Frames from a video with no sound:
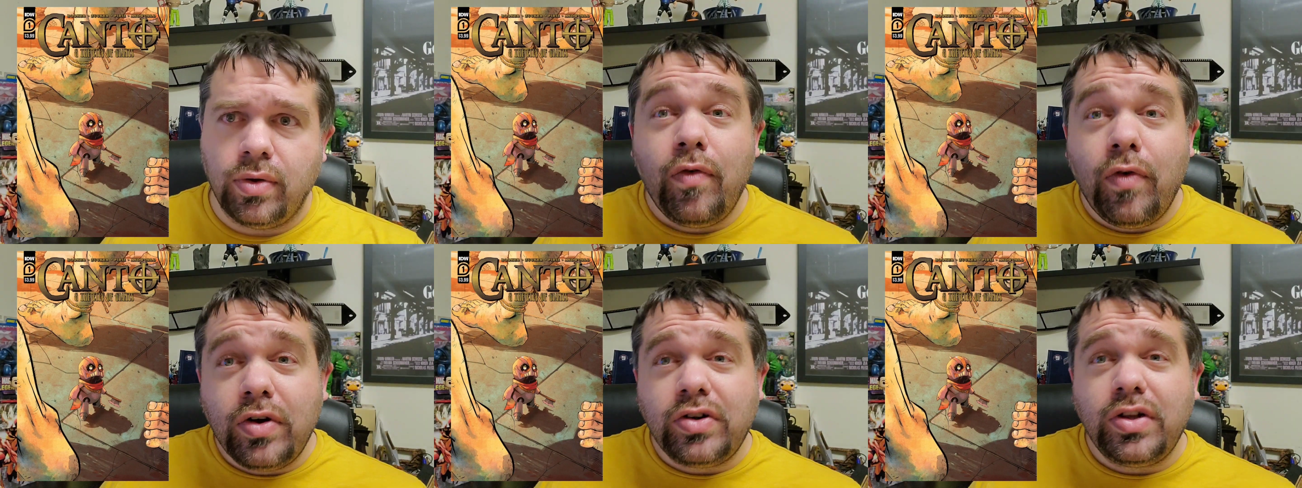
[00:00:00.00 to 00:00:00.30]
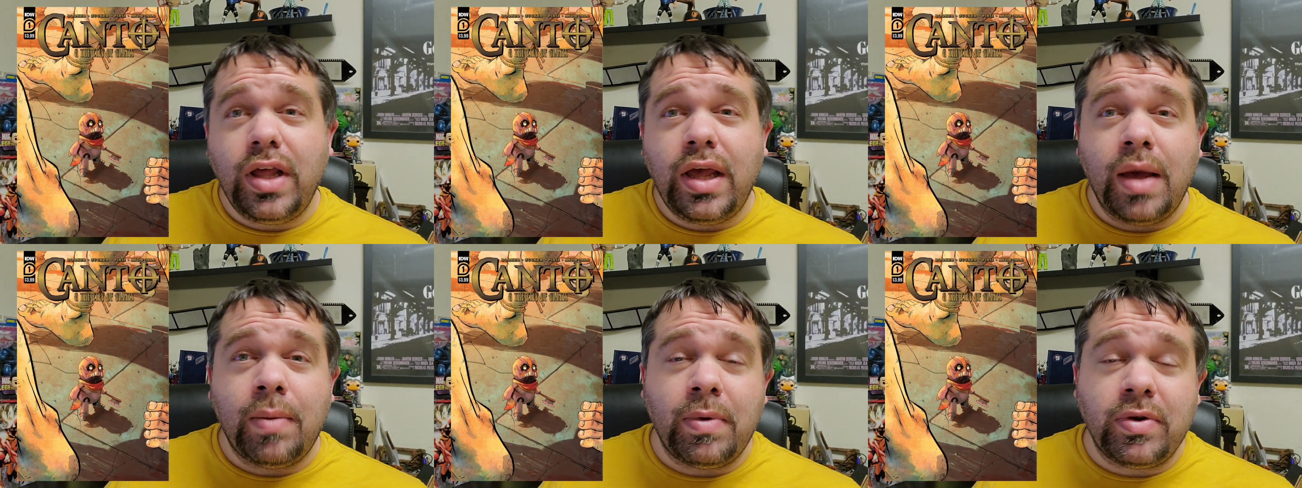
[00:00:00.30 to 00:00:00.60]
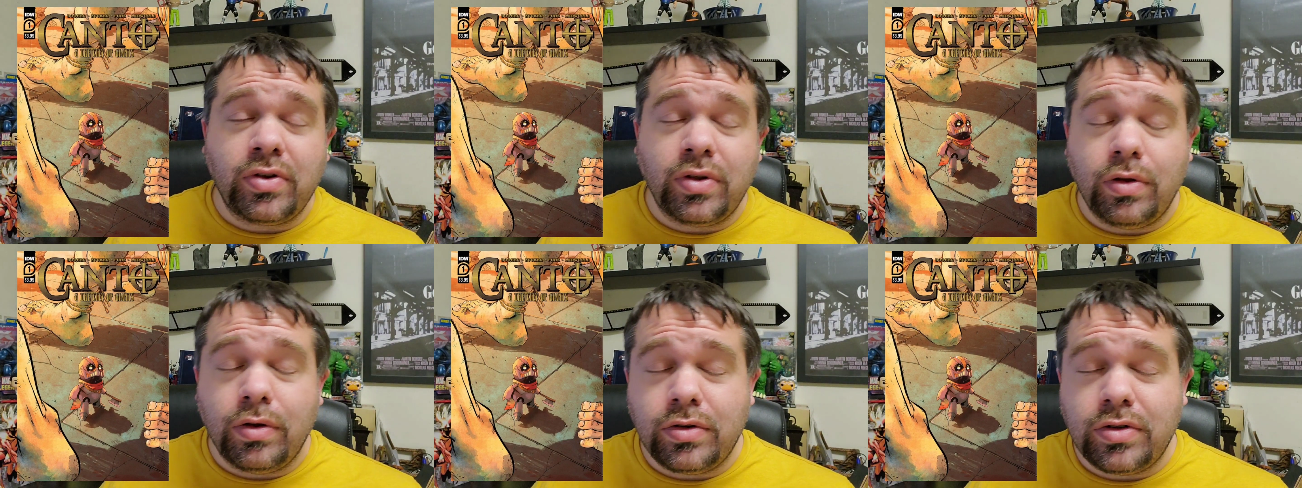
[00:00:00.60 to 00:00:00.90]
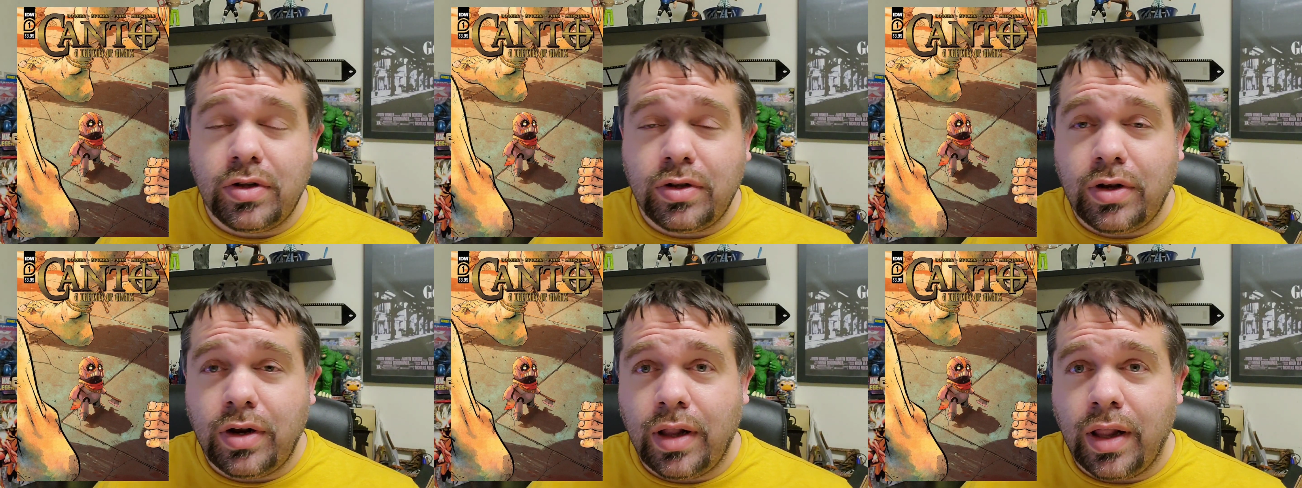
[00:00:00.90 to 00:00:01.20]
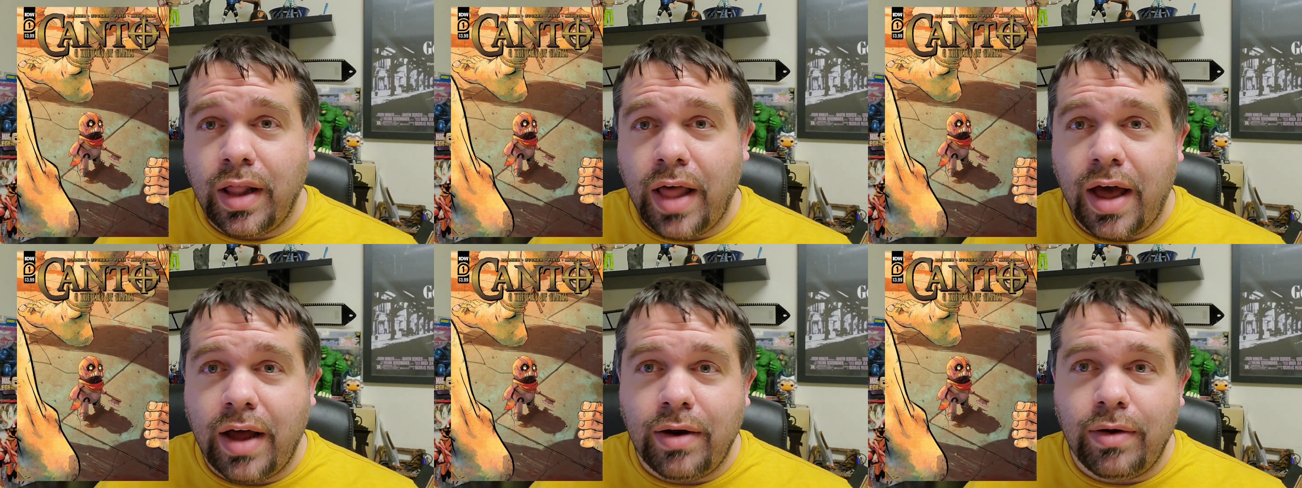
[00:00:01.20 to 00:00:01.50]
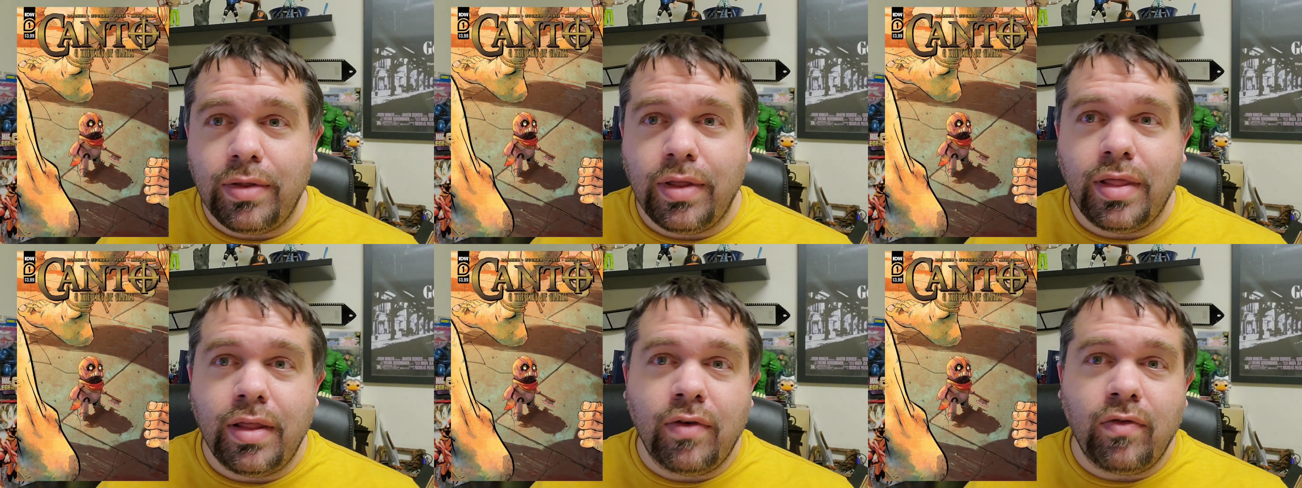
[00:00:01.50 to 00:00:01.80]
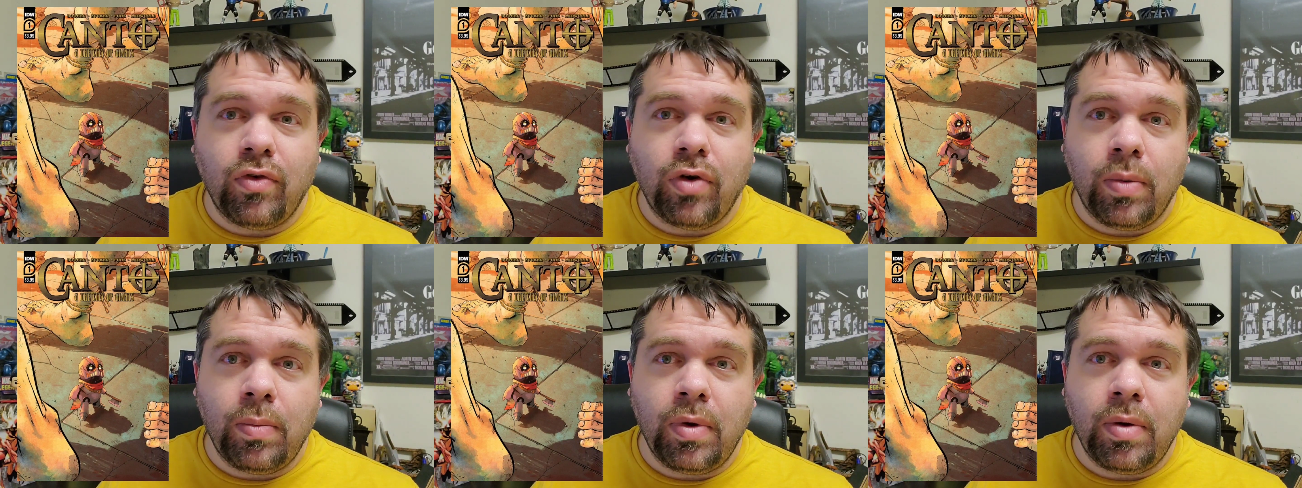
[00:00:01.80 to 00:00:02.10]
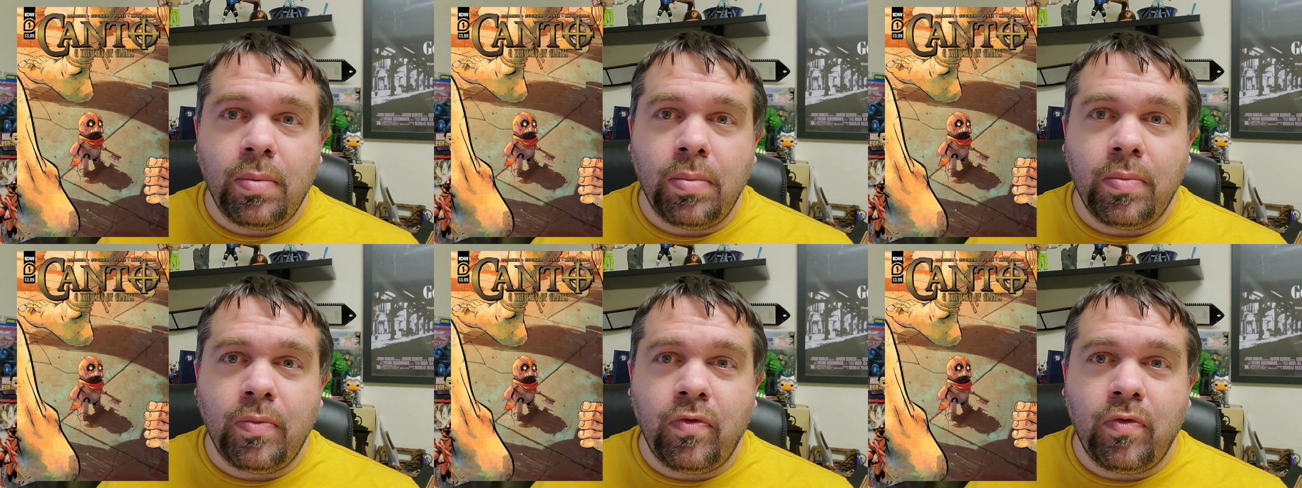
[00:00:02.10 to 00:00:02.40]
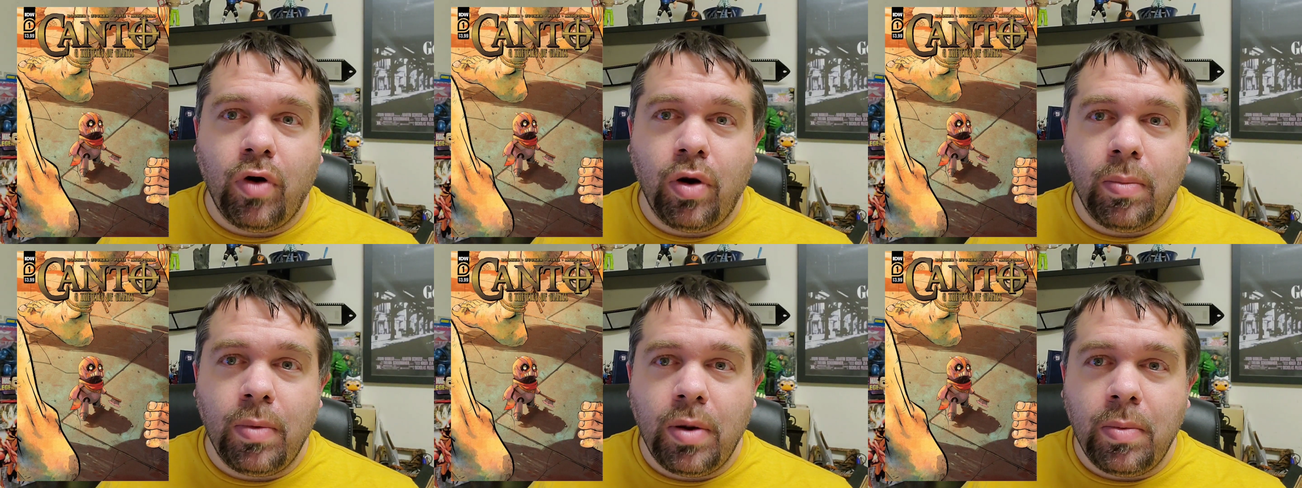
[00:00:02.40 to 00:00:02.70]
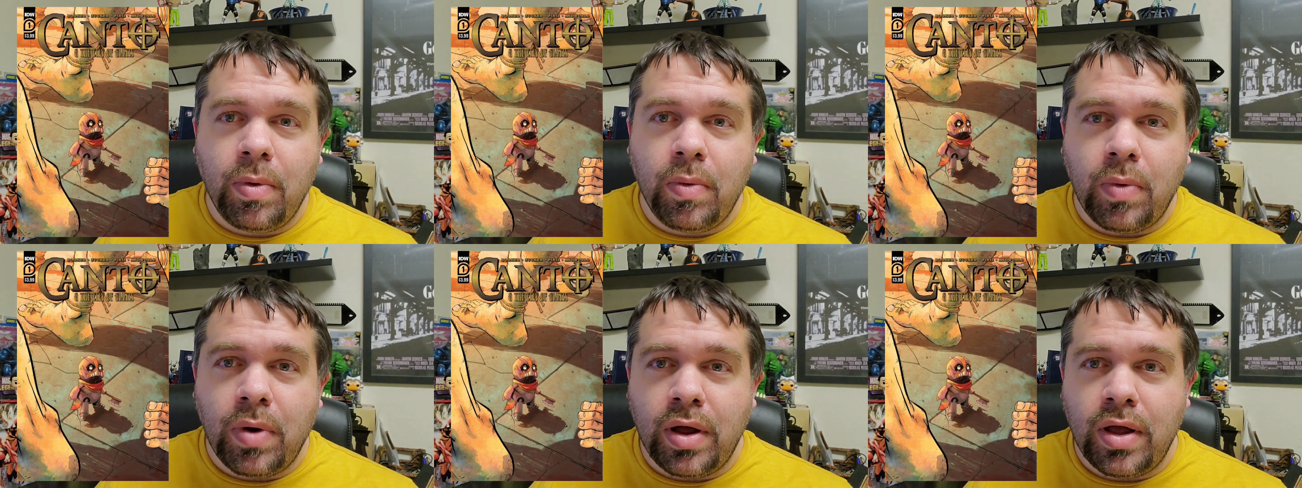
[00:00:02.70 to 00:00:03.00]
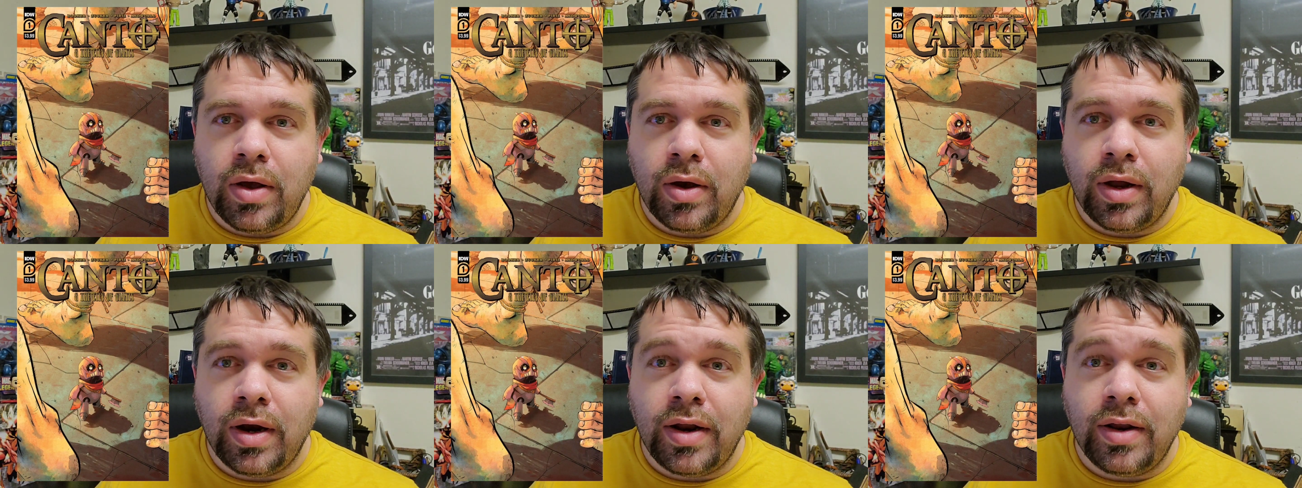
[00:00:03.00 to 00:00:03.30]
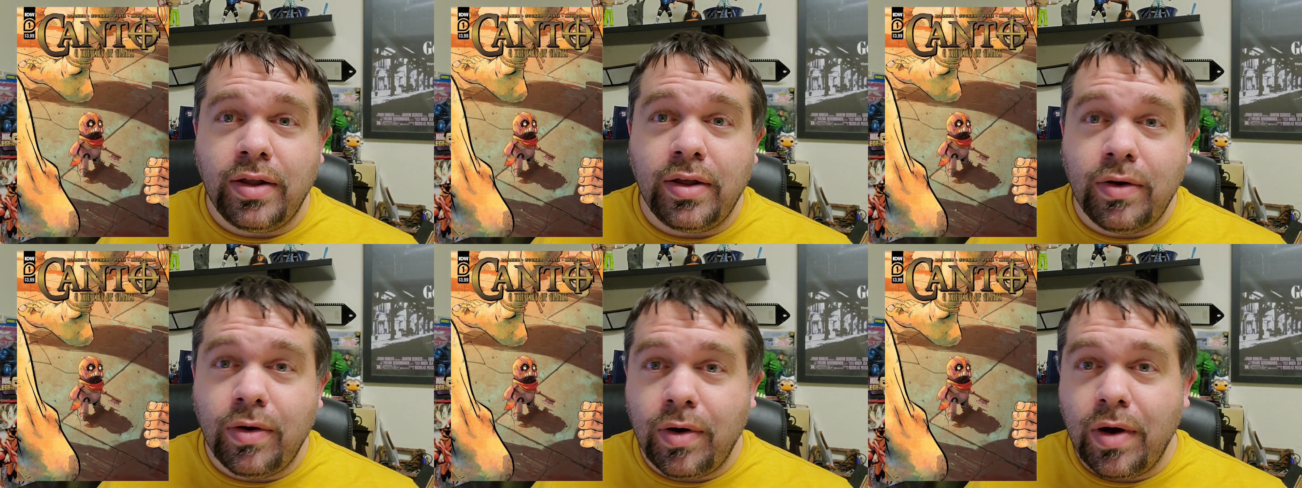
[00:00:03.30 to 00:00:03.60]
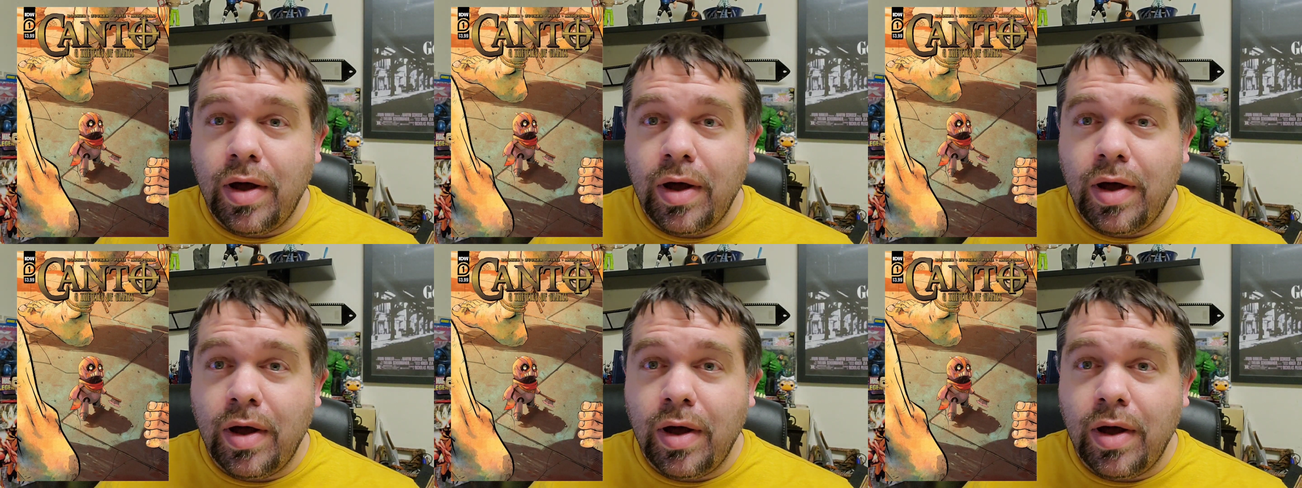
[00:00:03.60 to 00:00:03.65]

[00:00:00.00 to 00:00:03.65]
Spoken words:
Fortunately, I'm much closer to the latter than the former, but what you're going to do.